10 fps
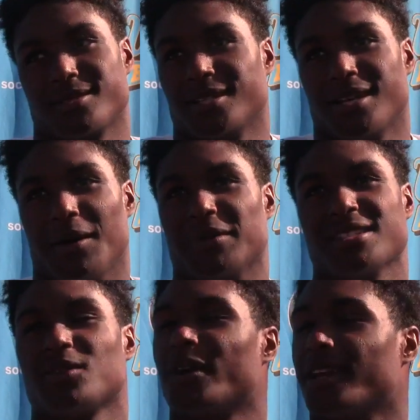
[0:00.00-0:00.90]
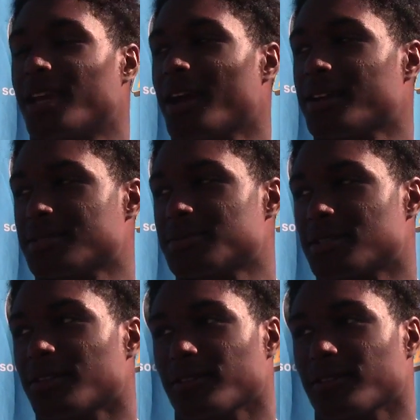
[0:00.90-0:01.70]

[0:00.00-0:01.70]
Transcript: I mean, just the way he carries himself.